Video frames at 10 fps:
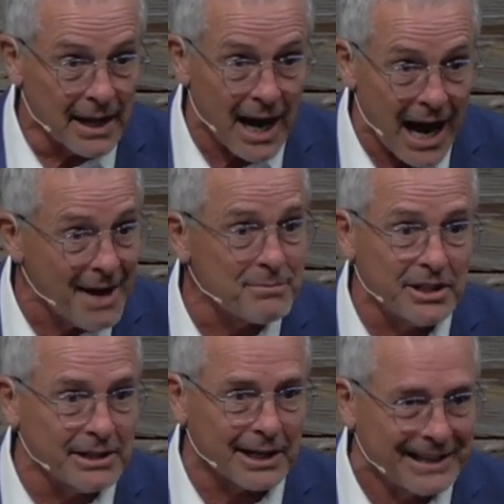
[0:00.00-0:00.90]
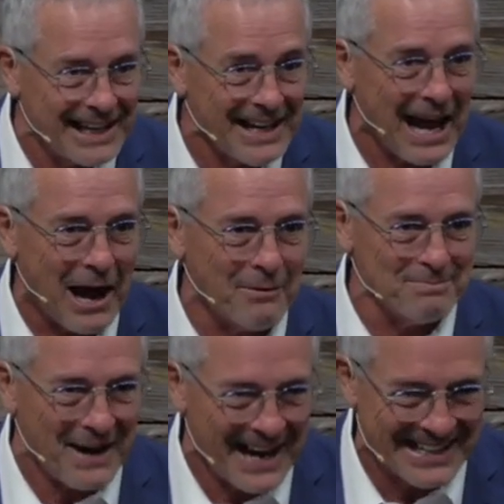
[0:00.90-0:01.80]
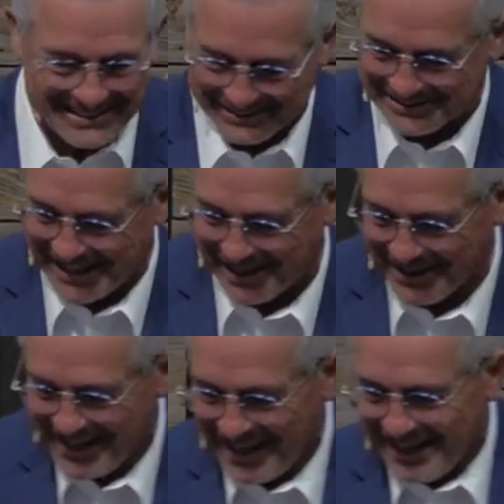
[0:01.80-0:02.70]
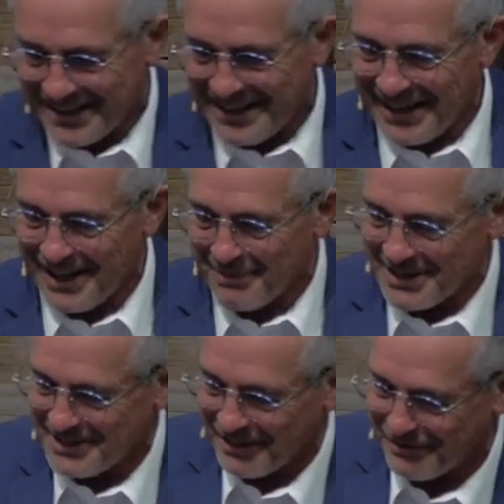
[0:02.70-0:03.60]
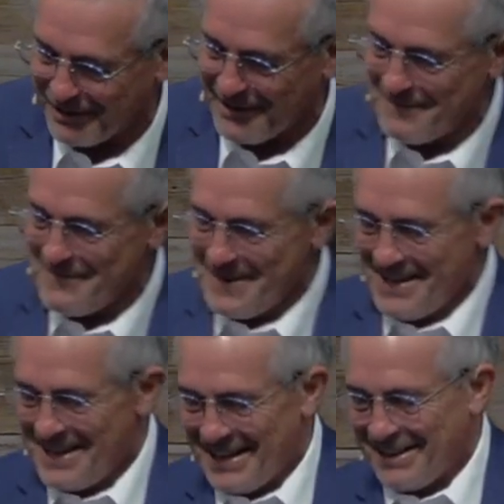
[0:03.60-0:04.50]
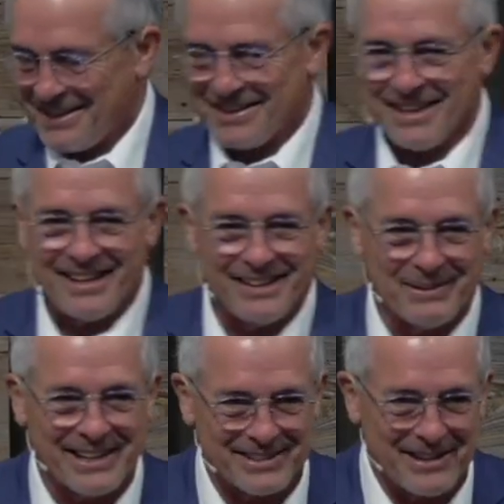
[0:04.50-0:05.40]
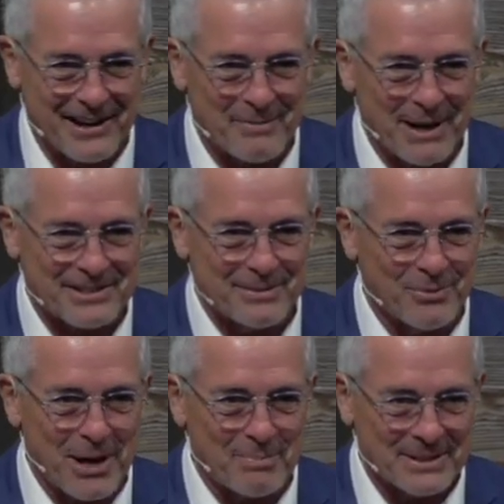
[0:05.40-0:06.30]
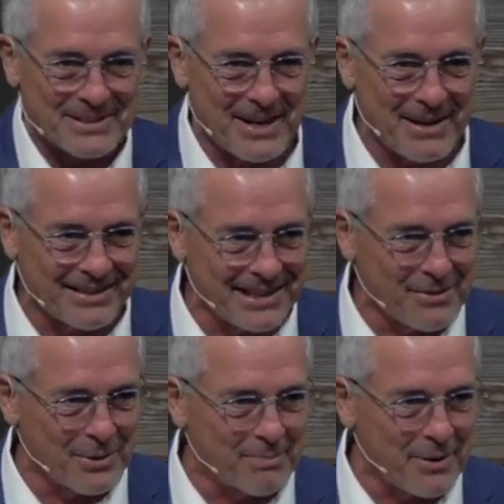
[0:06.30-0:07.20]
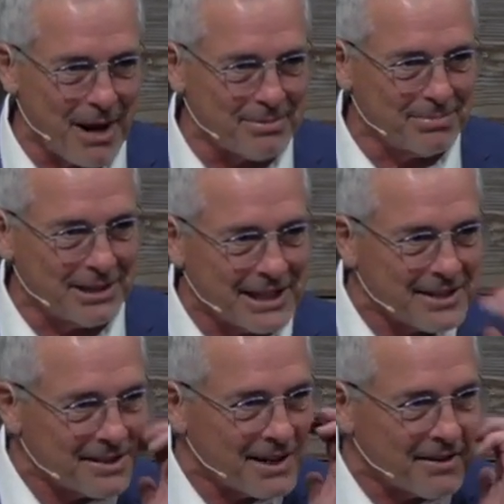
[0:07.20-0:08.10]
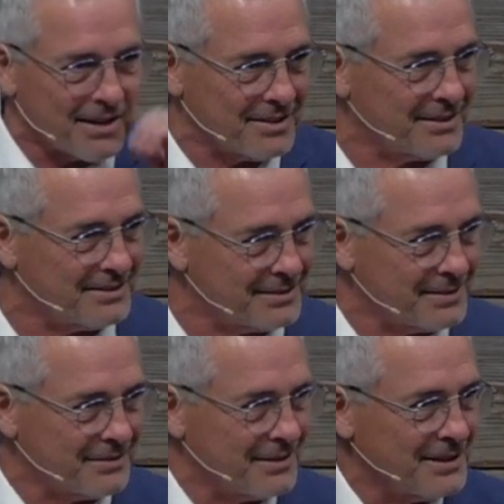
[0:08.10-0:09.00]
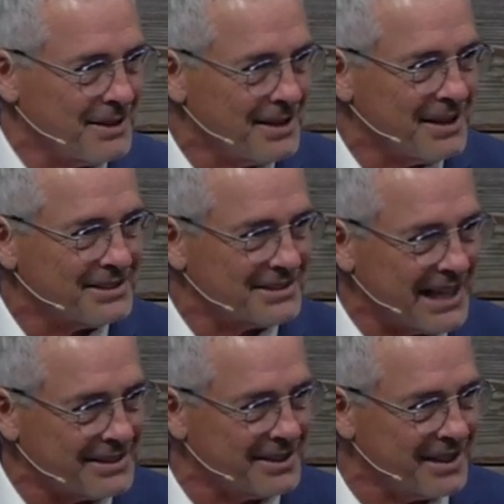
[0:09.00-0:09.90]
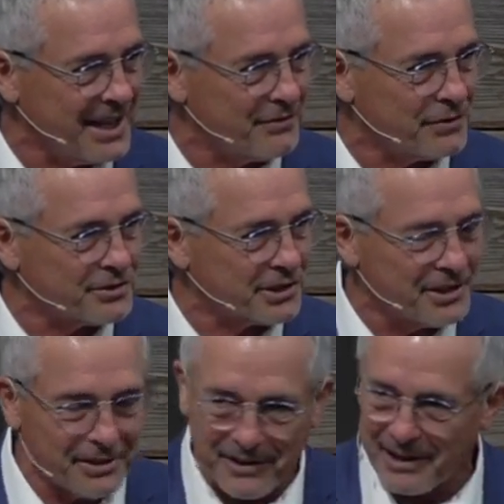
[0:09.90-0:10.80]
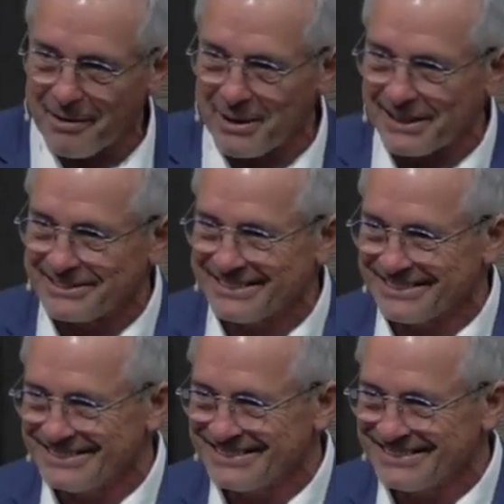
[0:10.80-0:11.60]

And I'm going to get out. Okay, I get ahead of myself here. Because we can talk about some weapons. I think we're probably set today for security, I imagine.